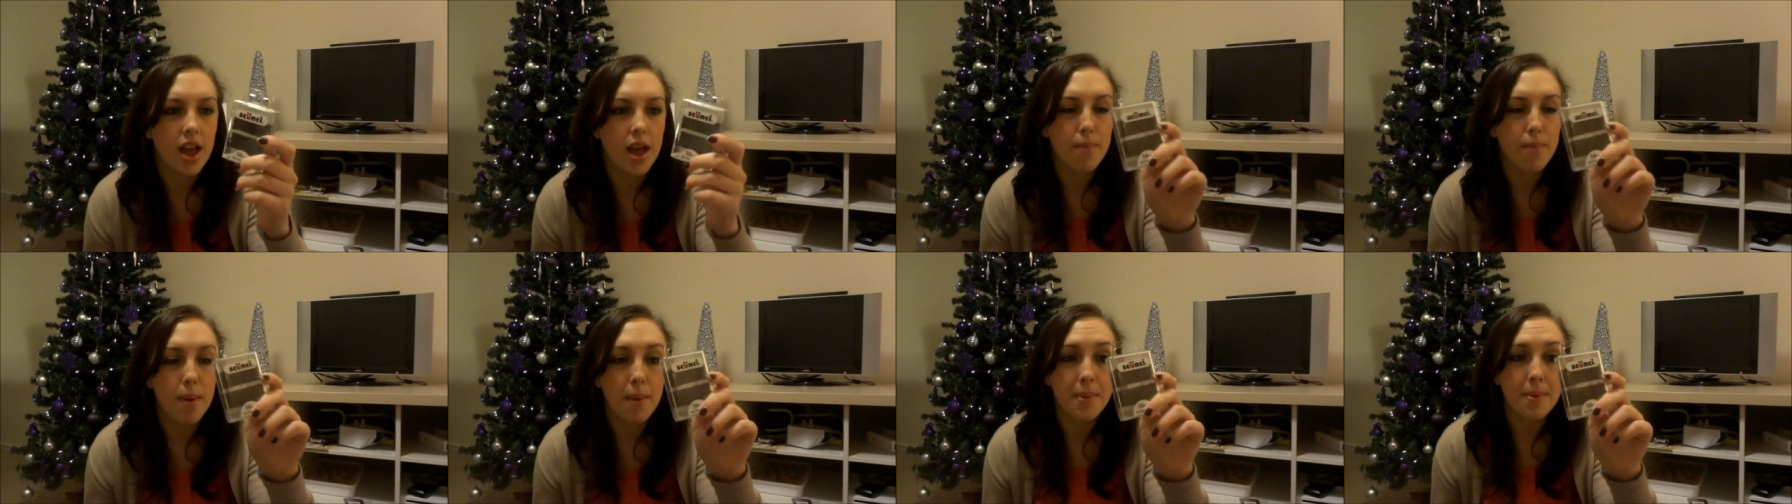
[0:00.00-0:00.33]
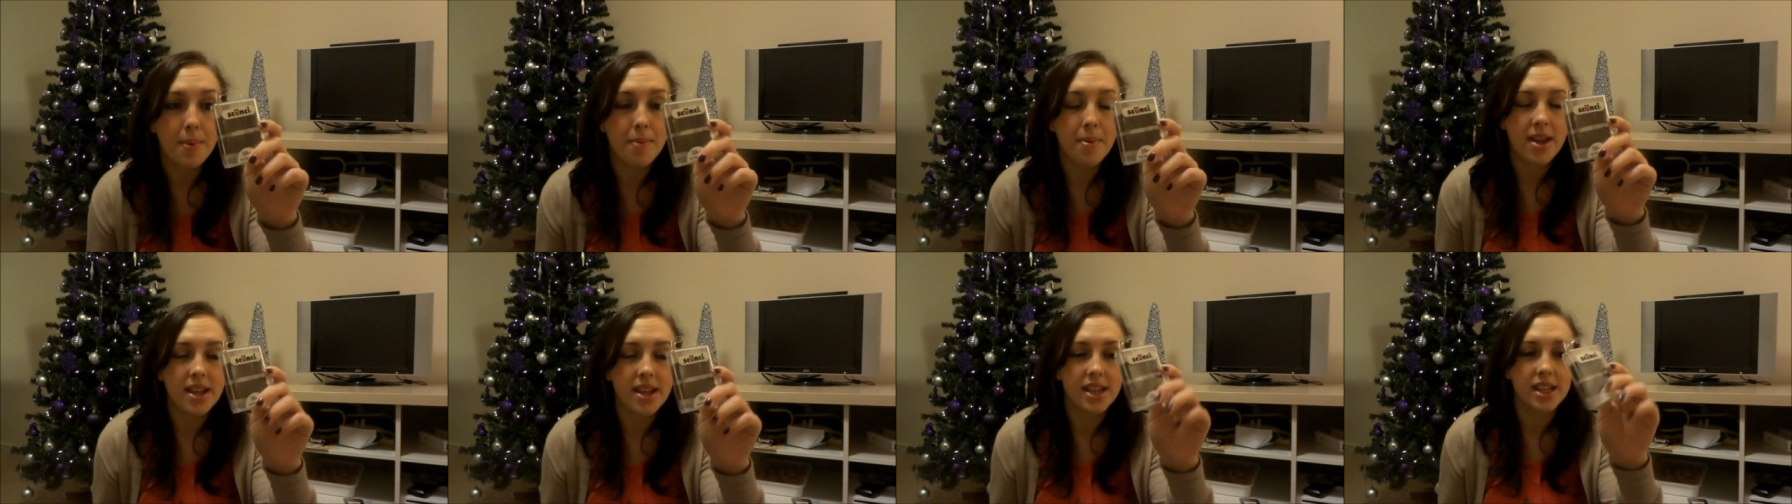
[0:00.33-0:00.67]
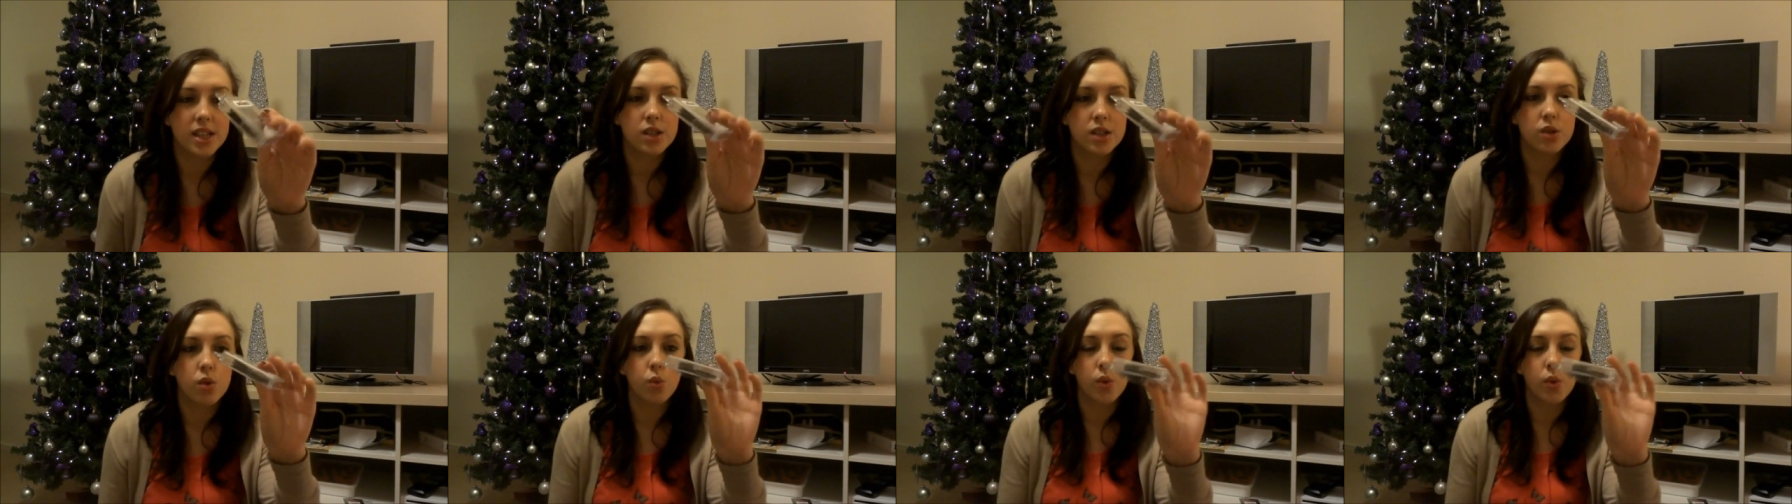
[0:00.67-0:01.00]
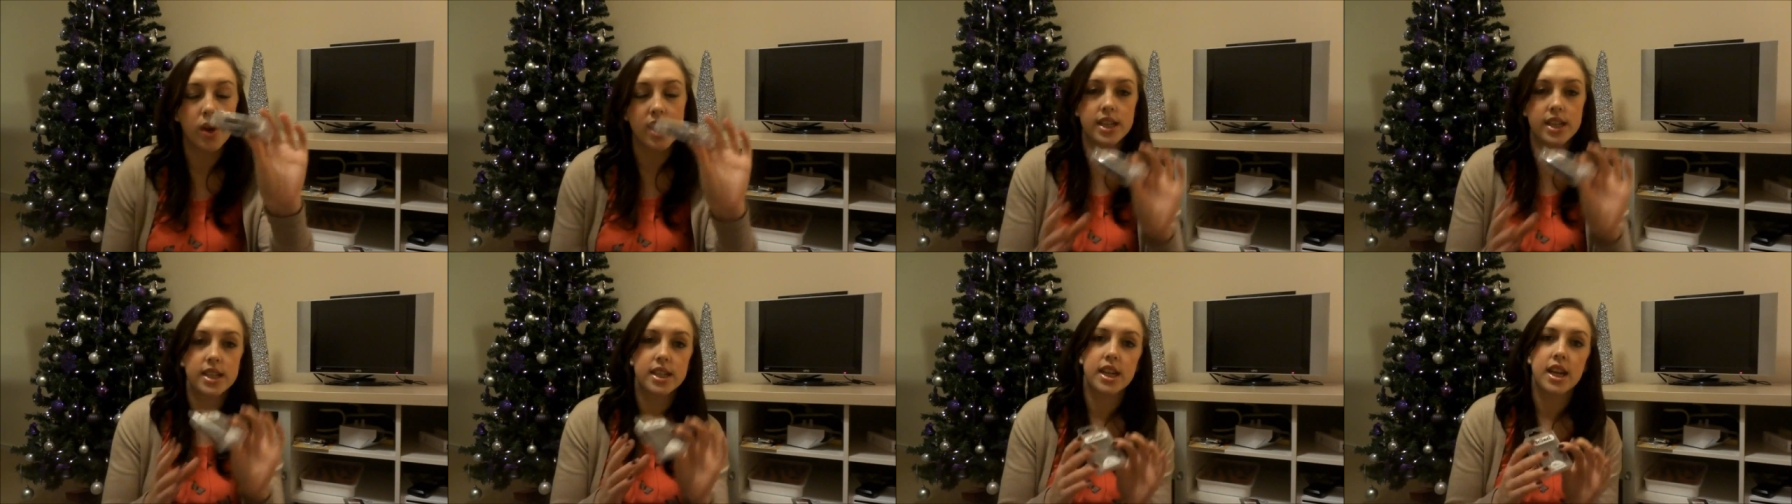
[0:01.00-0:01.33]
bobby pins,
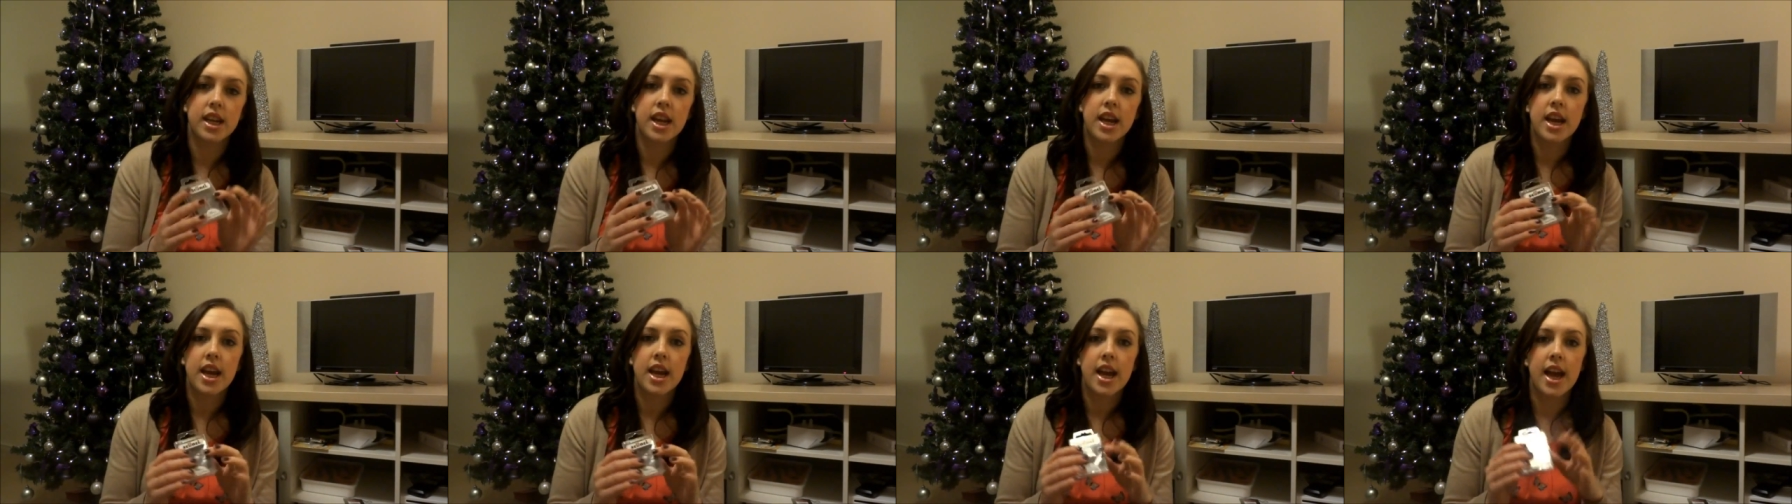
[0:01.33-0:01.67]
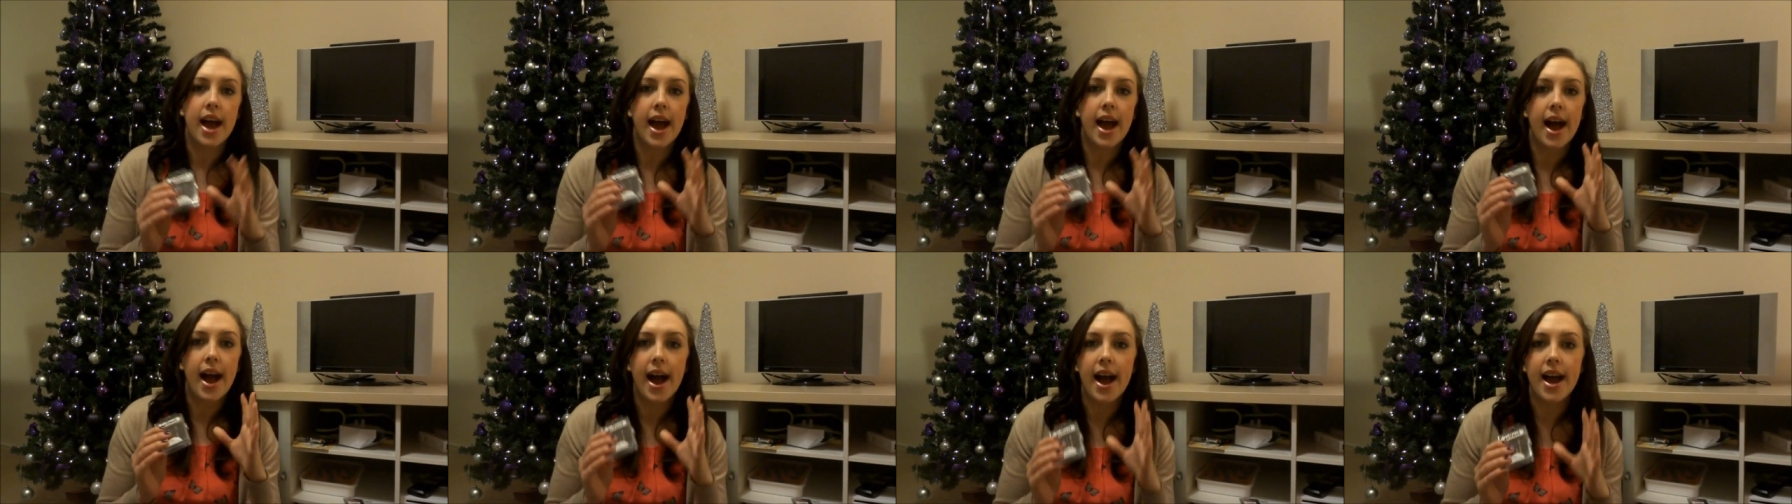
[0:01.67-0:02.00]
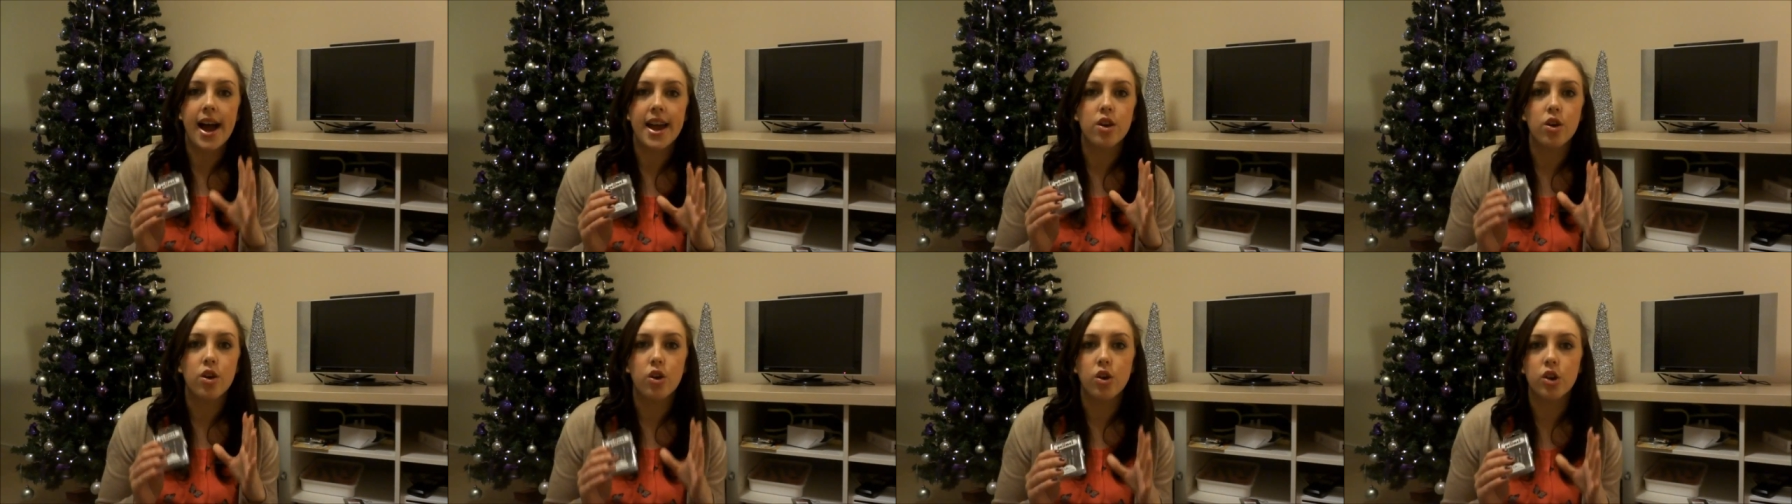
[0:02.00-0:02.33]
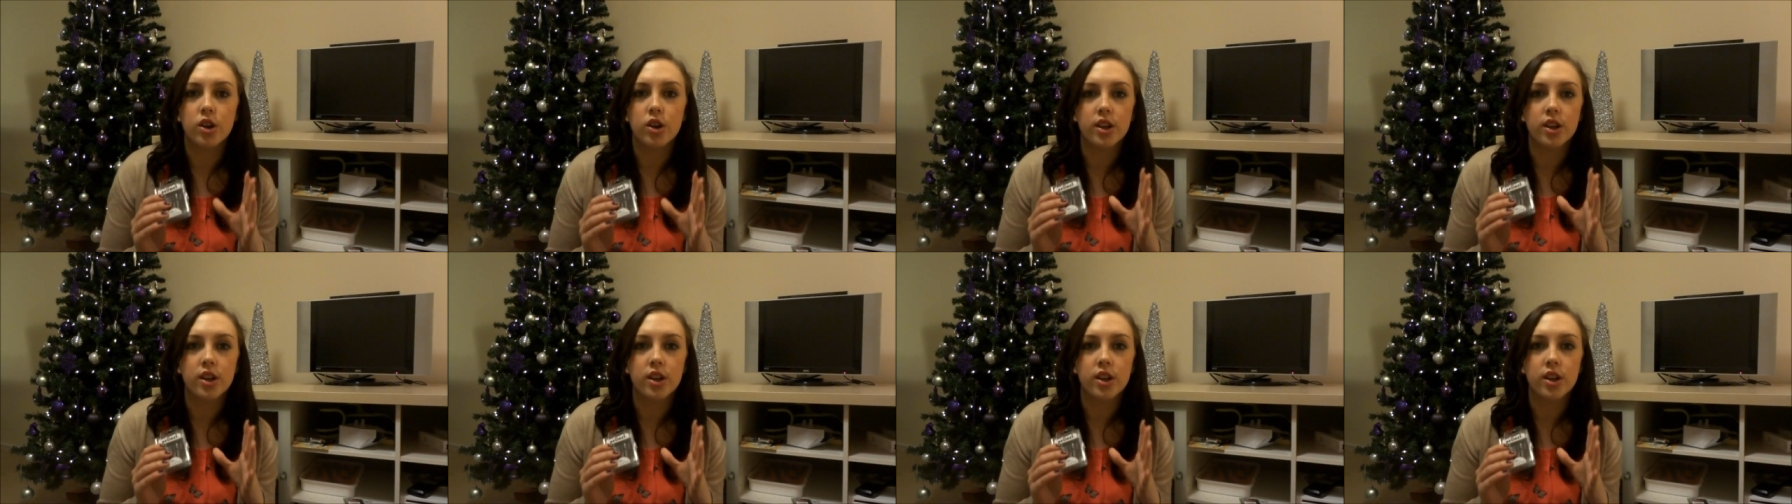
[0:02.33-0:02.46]
which I